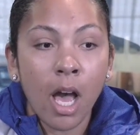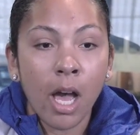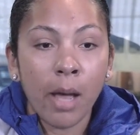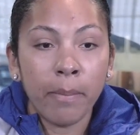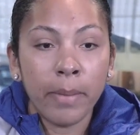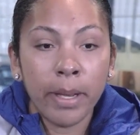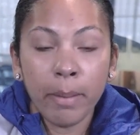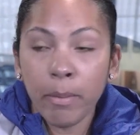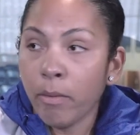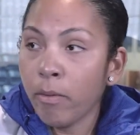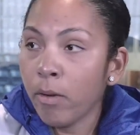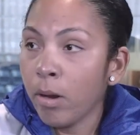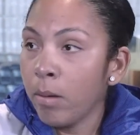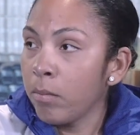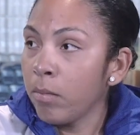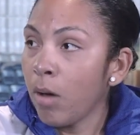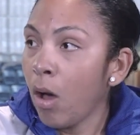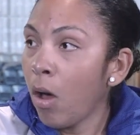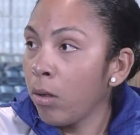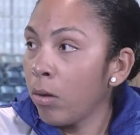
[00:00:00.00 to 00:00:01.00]
people from
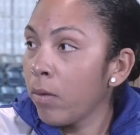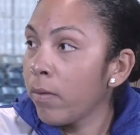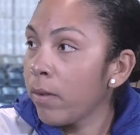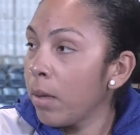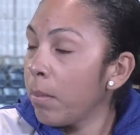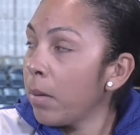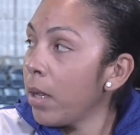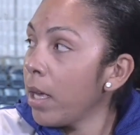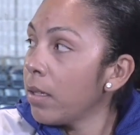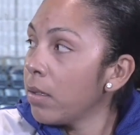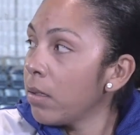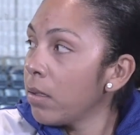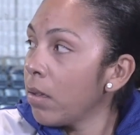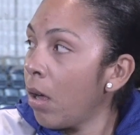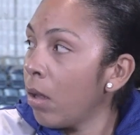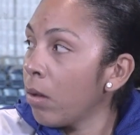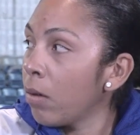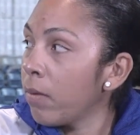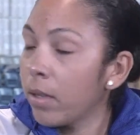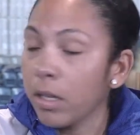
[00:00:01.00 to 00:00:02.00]
all over the place,
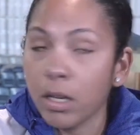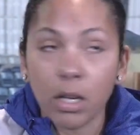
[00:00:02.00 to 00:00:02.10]
all over the